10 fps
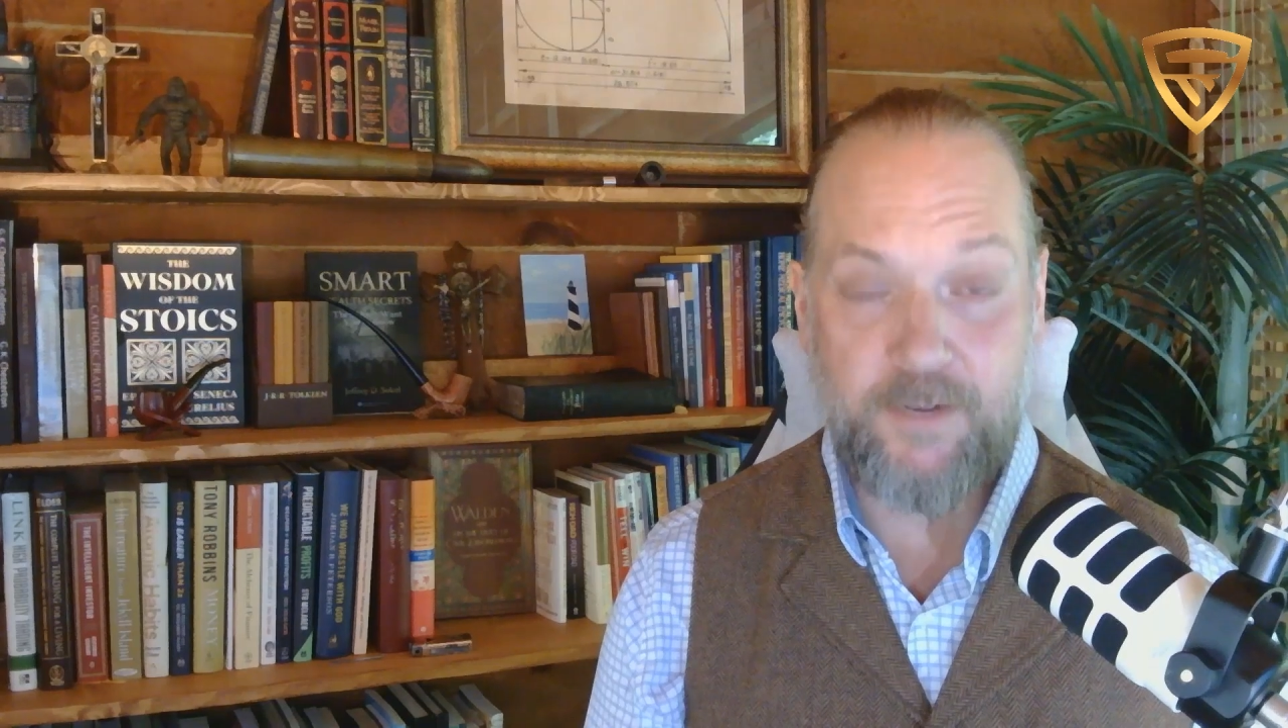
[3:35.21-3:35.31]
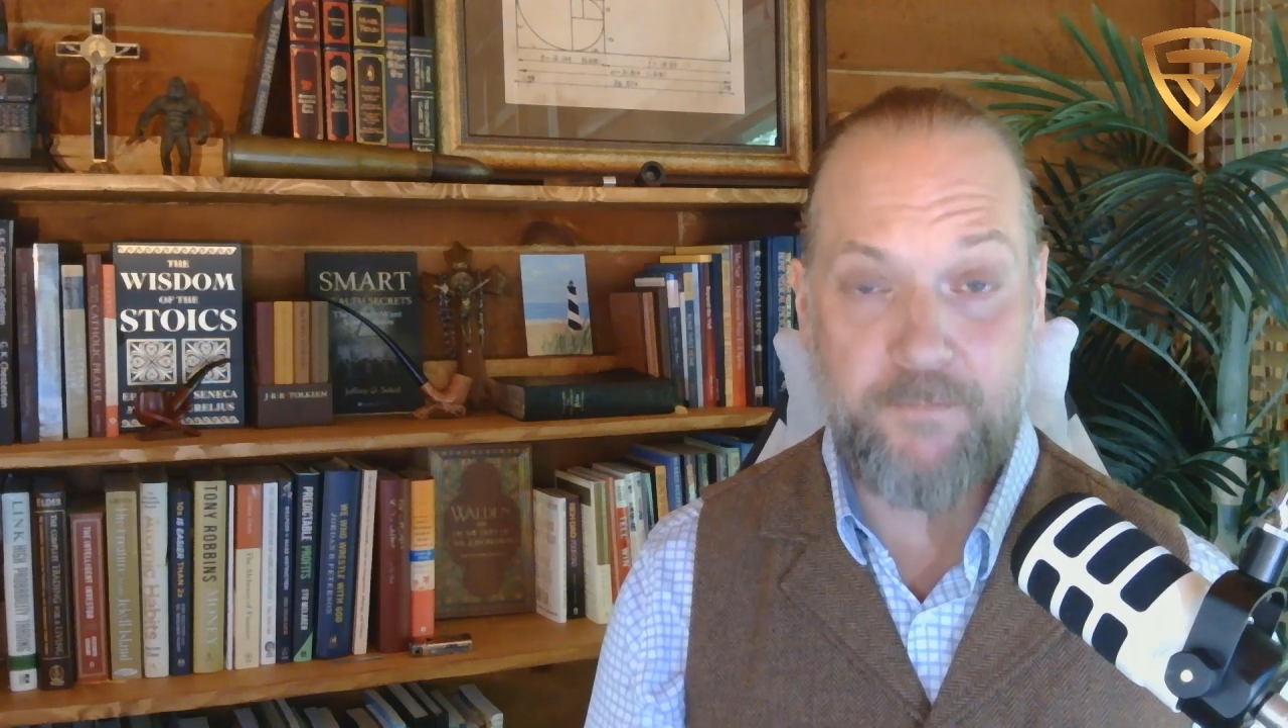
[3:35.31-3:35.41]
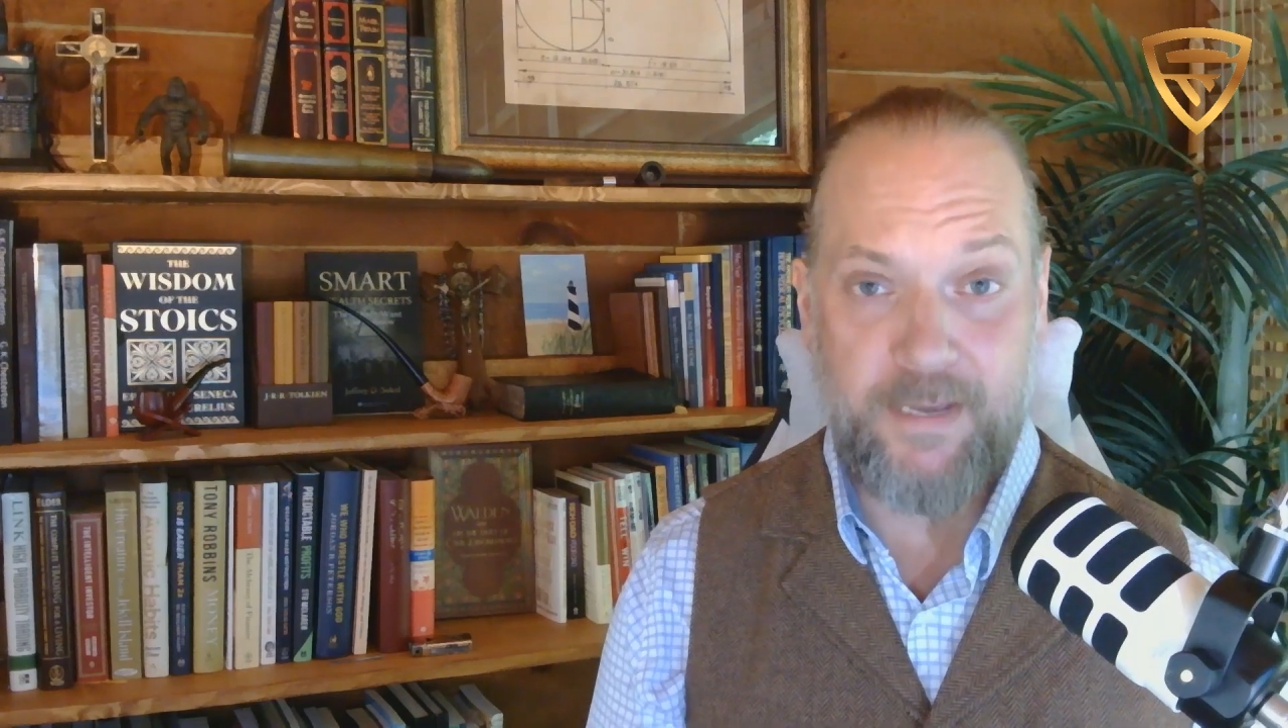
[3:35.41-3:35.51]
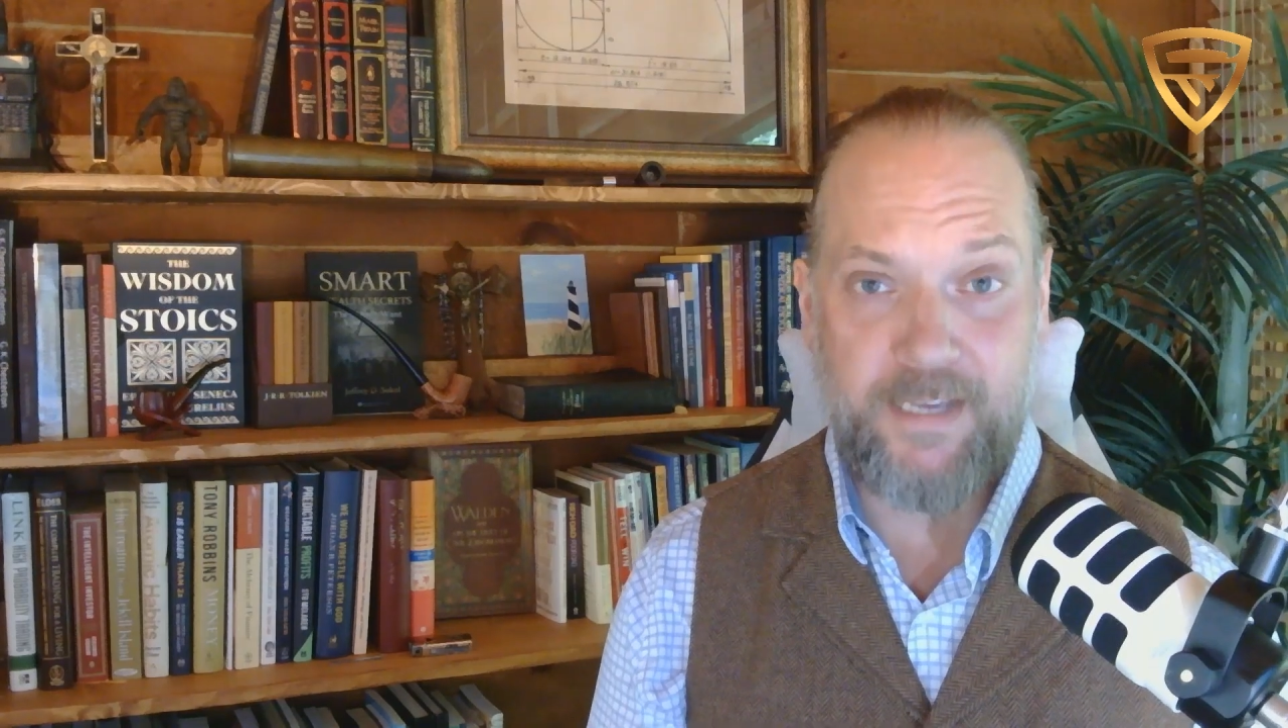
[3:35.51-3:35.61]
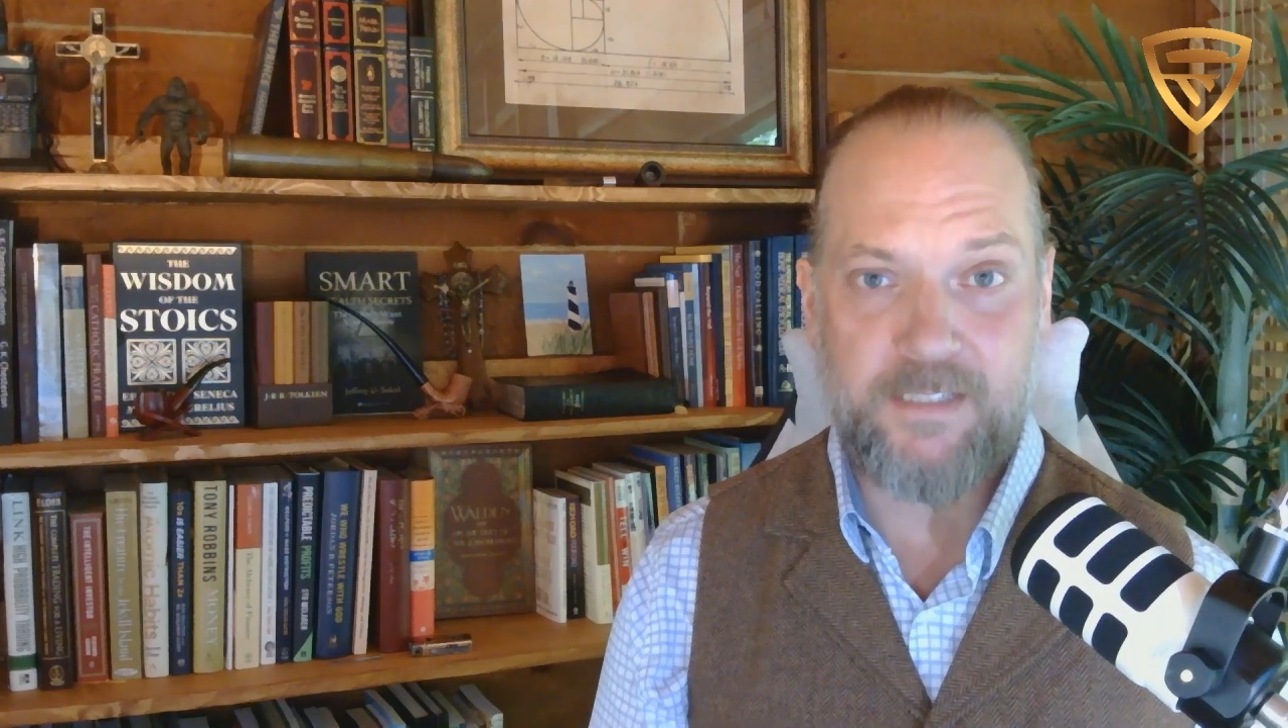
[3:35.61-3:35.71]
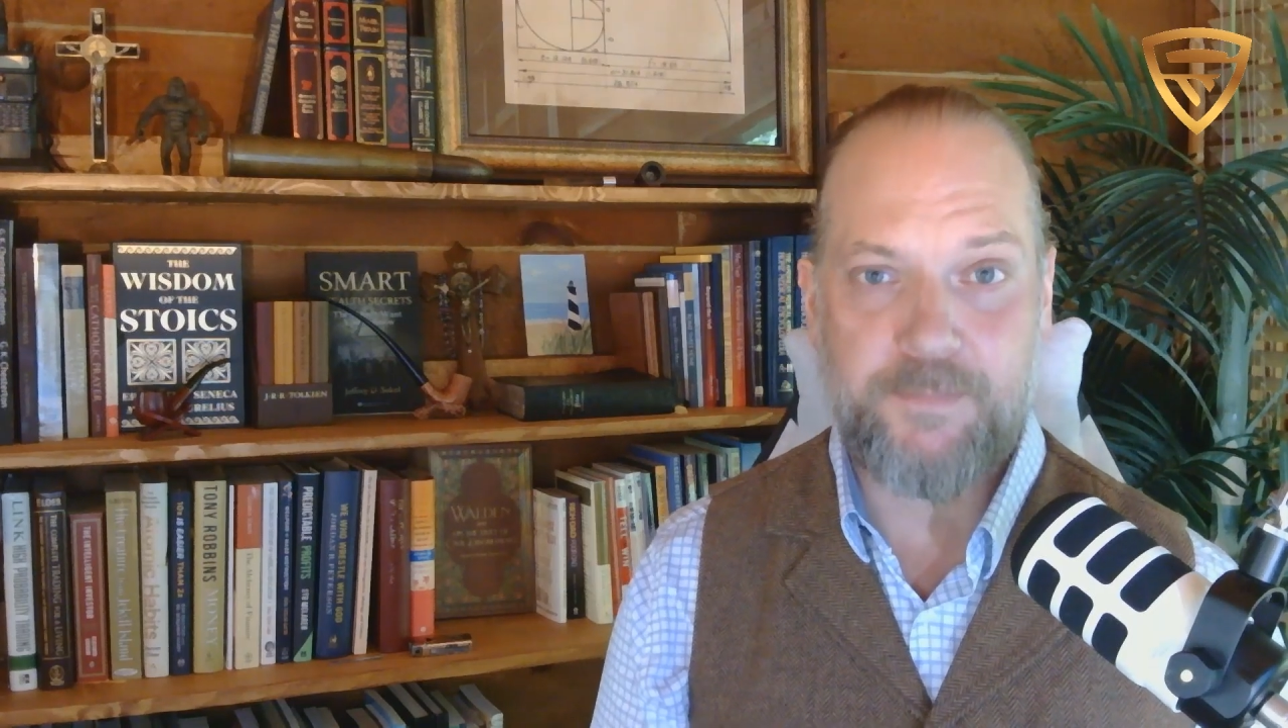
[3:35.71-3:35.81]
me